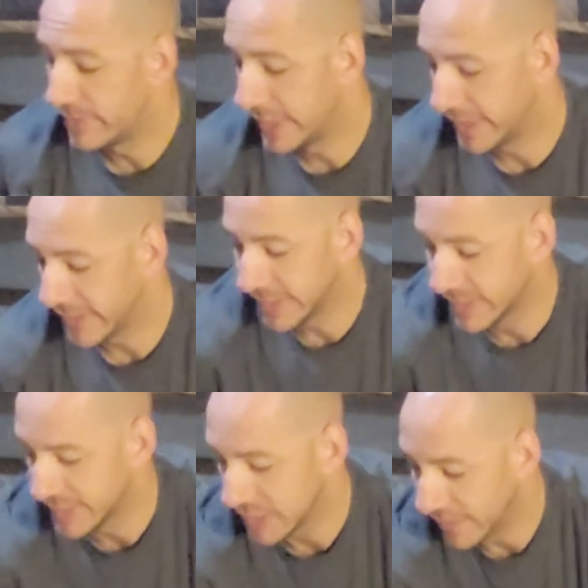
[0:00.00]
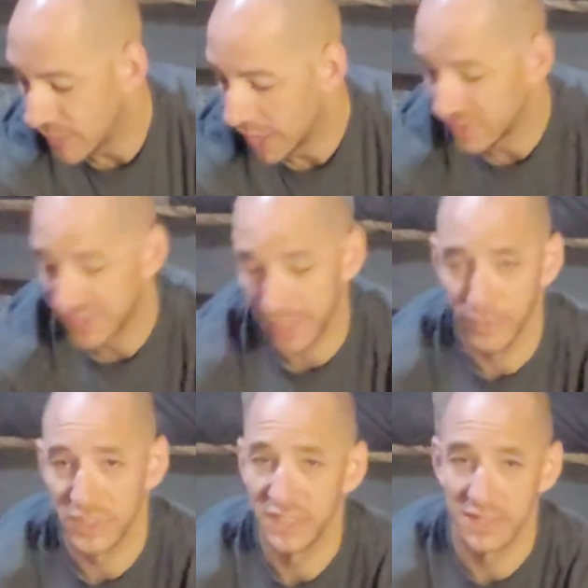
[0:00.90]
being is if you have a
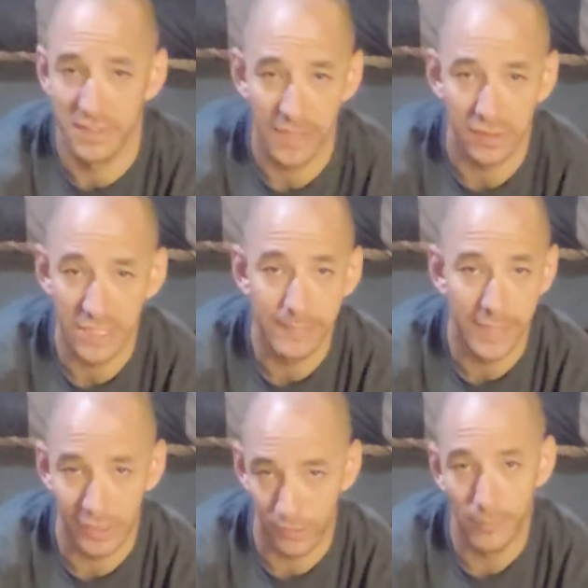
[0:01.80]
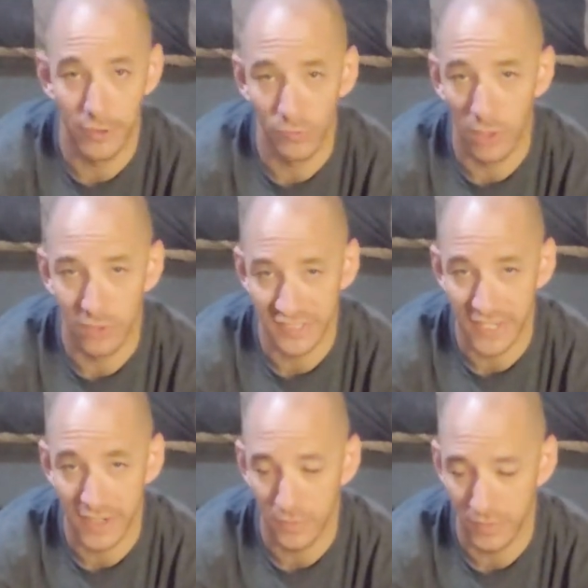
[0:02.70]
zipper system, that'll keep any of the creepy crawlies
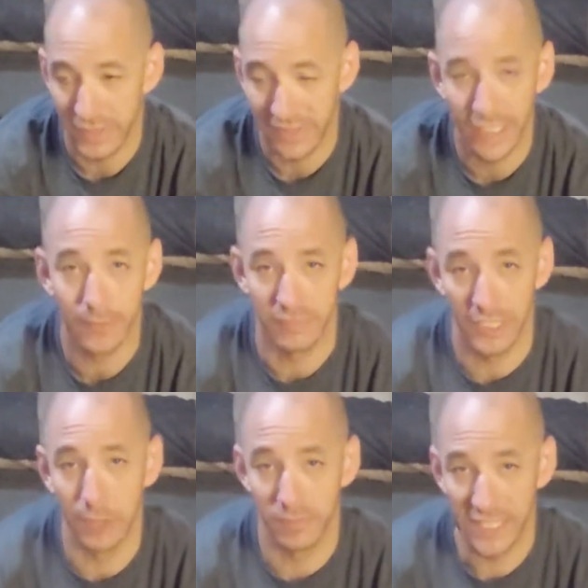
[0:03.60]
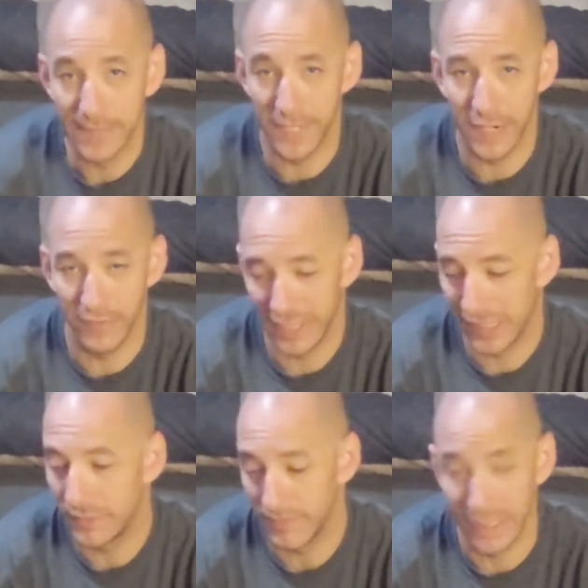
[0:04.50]
out and help keep
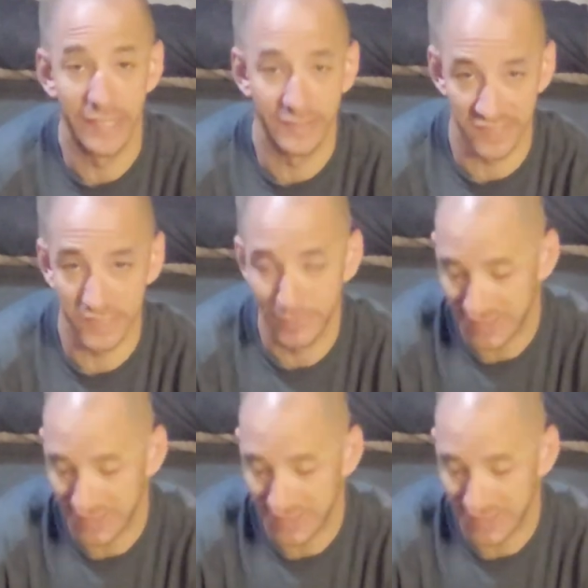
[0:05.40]
everything in the sleeping